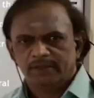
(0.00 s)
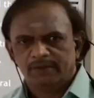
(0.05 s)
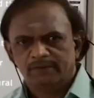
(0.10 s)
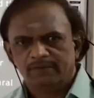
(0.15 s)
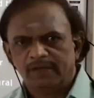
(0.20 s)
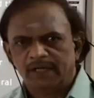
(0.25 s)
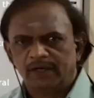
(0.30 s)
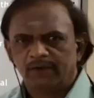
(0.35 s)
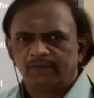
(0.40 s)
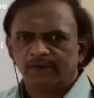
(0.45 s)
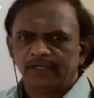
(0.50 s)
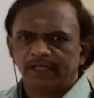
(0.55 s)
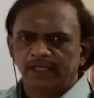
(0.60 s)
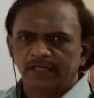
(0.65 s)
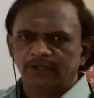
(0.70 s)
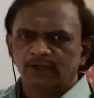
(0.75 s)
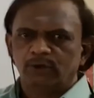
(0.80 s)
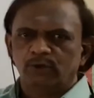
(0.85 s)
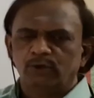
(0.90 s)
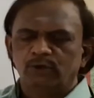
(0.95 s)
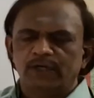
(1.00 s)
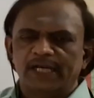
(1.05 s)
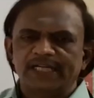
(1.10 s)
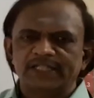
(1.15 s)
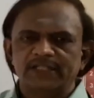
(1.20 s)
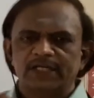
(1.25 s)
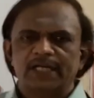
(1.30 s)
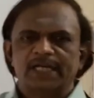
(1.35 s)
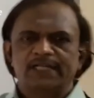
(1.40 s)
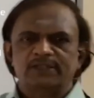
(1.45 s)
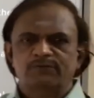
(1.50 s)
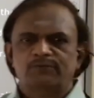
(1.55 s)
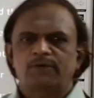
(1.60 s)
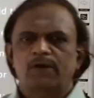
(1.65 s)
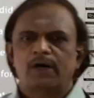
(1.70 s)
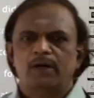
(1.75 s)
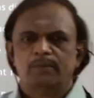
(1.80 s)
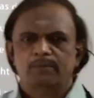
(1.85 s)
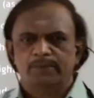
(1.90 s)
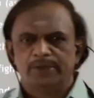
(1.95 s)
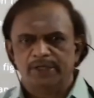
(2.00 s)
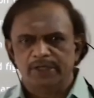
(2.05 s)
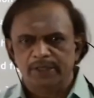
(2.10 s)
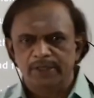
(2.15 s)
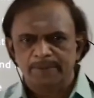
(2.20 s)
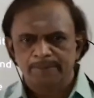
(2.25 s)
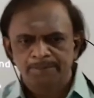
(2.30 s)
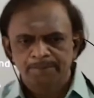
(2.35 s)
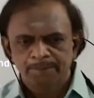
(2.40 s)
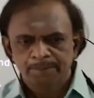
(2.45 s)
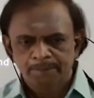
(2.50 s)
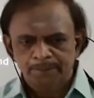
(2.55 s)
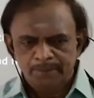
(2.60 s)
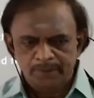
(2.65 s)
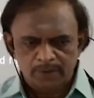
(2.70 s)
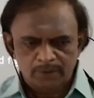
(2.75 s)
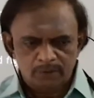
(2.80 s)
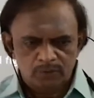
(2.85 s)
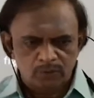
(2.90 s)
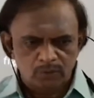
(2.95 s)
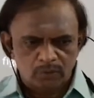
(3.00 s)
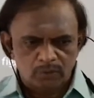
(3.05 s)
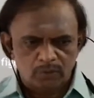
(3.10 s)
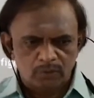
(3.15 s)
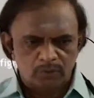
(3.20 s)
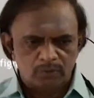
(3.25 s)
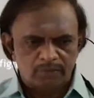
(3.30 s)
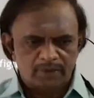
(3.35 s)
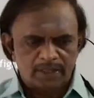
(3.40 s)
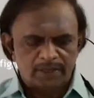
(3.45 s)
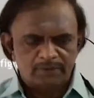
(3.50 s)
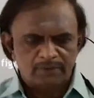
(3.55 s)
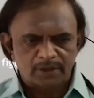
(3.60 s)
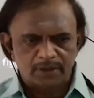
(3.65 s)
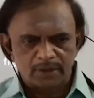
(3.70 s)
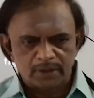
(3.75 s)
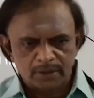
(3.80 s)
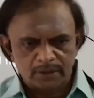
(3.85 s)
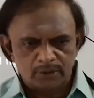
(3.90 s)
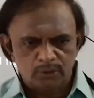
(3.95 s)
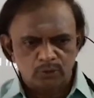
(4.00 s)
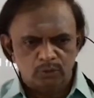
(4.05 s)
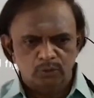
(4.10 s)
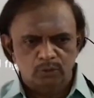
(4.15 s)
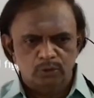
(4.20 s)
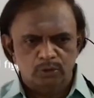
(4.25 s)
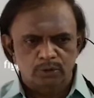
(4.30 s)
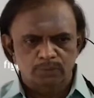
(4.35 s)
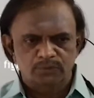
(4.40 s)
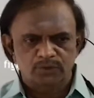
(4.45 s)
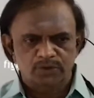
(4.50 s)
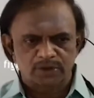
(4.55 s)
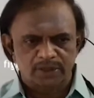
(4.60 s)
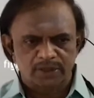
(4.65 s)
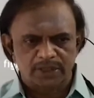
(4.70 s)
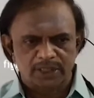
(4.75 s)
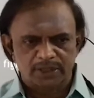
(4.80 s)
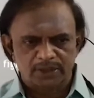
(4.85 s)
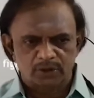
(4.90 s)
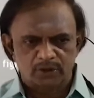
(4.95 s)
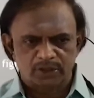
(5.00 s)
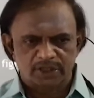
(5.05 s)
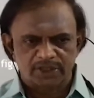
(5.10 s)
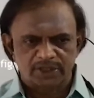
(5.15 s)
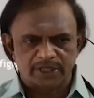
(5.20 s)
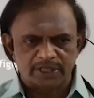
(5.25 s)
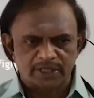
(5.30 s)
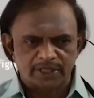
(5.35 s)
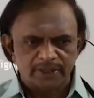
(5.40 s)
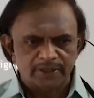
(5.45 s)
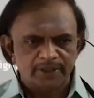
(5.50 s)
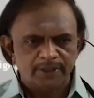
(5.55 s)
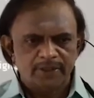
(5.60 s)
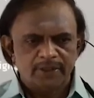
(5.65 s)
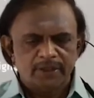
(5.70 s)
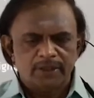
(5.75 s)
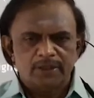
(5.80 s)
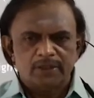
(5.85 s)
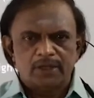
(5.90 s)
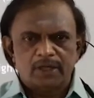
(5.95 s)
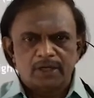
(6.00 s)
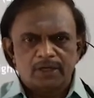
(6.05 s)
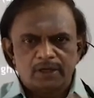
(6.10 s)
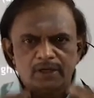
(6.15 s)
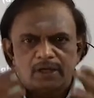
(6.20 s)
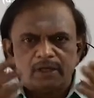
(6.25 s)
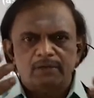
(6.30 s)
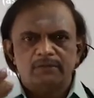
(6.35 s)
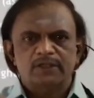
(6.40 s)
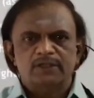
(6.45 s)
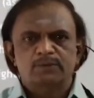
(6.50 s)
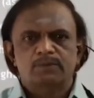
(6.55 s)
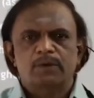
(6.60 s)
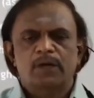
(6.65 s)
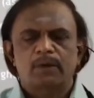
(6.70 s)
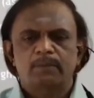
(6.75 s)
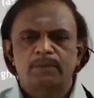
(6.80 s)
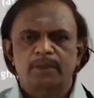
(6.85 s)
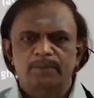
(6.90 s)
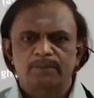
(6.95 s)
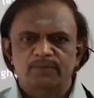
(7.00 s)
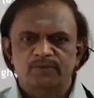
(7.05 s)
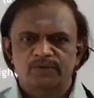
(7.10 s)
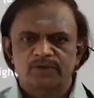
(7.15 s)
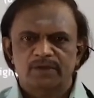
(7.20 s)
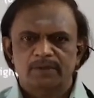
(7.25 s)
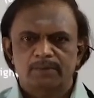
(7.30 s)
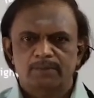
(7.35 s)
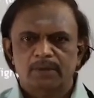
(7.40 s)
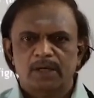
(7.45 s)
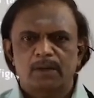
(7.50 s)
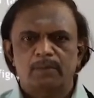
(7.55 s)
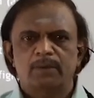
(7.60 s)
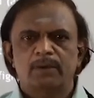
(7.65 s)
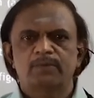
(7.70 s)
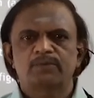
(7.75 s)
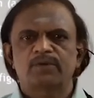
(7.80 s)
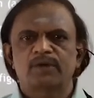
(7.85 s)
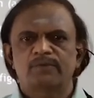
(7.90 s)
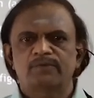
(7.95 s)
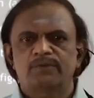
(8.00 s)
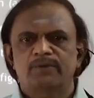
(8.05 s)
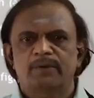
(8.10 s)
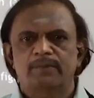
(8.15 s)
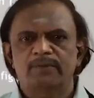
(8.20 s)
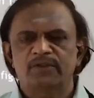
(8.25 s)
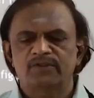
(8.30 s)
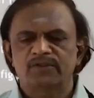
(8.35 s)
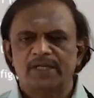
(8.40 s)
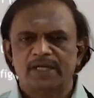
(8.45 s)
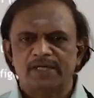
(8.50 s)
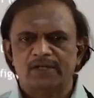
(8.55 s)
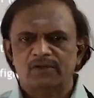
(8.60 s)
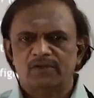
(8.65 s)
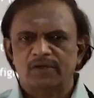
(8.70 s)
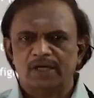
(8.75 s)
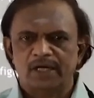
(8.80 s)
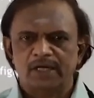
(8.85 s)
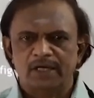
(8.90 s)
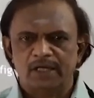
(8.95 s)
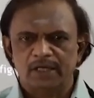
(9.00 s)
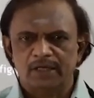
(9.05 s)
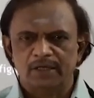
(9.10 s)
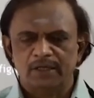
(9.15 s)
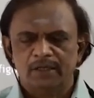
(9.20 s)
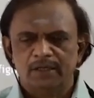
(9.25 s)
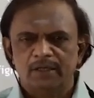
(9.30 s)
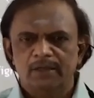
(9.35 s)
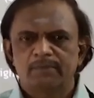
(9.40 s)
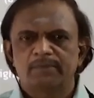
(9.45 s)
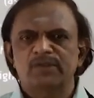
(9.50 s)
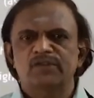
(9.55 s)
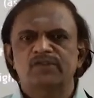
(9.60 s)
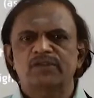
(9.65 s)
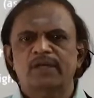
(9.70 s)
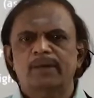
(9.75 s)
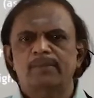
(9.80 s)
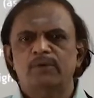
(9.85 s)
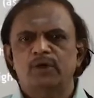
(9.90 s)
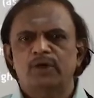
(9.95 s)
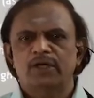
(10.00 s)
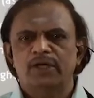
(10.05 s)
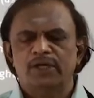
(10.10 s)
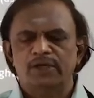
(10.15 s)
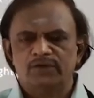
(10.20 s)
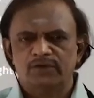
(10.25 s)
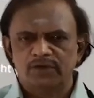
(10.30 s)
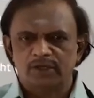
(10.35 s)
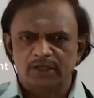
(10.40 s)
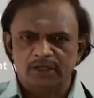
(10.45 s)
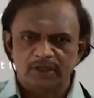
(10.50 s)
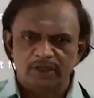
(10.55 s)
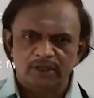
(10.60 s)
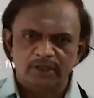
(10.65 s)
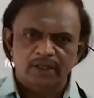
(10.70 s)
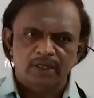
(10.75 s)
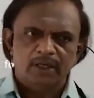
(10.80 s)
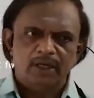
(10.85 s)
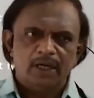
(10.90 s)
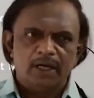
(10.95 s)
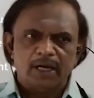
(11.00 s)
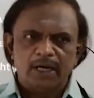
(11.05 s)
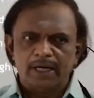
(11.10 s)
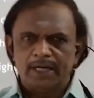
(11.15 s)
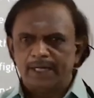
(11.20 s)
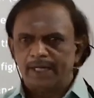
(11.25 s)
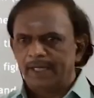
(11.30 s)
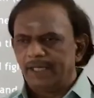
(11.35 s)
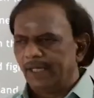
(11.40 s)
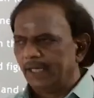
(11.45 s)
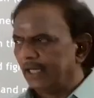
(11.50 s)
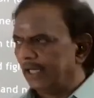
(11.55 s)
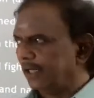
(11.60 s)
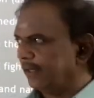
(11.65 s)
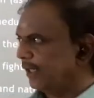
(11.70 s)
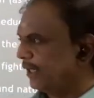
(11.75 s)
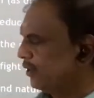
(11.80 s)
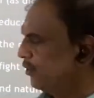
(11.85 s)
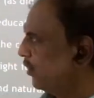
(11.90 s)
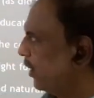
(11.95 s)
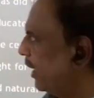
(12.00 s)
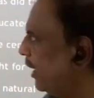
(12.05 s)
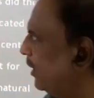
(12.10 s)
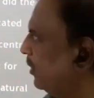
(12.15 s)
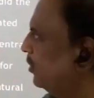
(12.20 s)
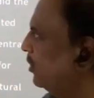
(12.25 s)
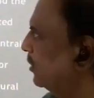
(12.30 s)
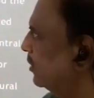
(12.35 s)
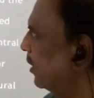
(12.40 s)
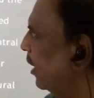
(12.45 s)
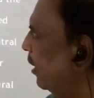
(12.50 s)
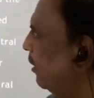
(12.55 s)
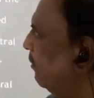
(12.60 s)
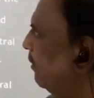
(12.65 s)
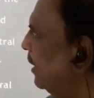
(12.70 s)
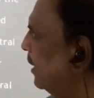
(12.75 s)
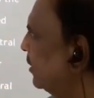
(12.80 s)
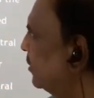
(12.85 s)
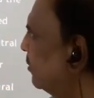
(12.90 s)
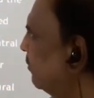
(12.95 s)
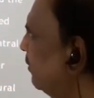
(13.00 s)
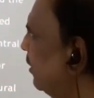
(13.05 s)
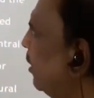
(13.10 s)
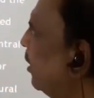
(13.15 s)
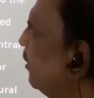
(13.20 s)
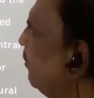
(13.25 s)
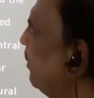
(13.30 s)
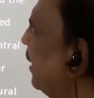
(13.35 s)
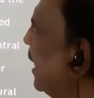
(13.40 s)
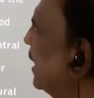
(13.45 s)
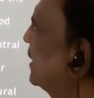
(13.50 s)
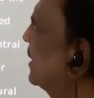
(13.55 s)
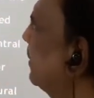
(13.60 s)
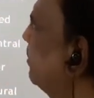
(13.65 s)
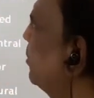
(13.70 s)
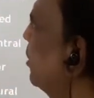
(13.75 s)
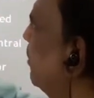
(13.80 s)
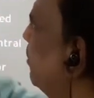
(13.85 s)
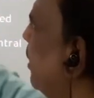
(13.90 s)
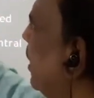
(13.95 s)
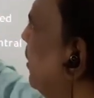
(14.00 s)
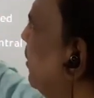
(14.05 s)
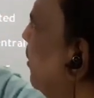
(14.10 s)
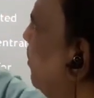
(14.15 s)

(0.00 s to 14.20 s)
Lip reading: Whenever a new nation is formed, so whenever two groups get together, there are always problems of misunderstanding, miscommunication, and the change is always will not be accepted by the